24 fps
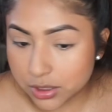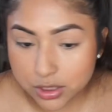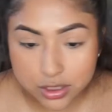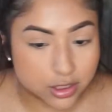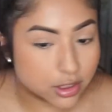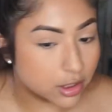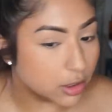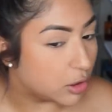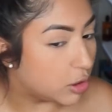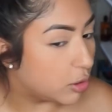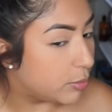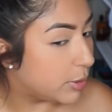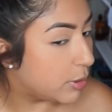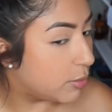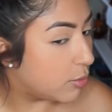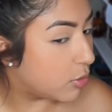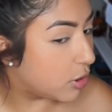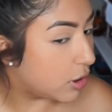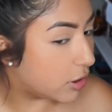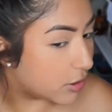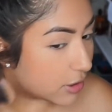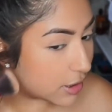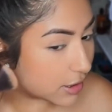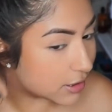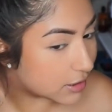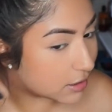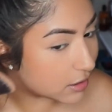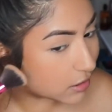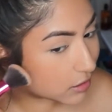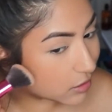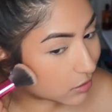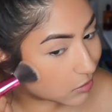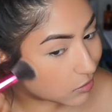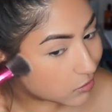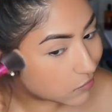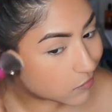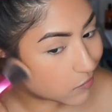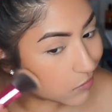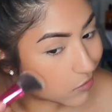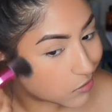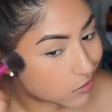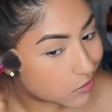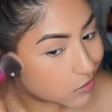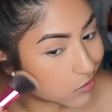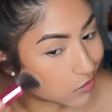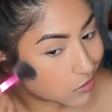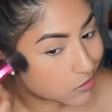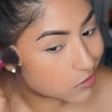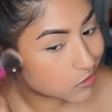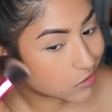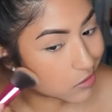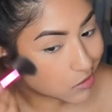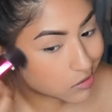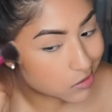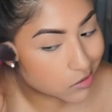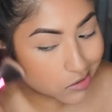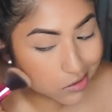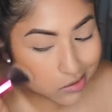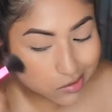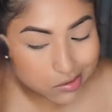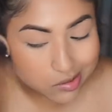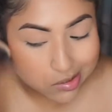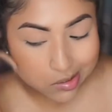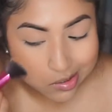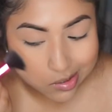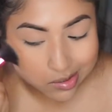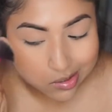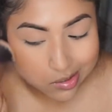just a little bit more on this side, because I feel like this side is.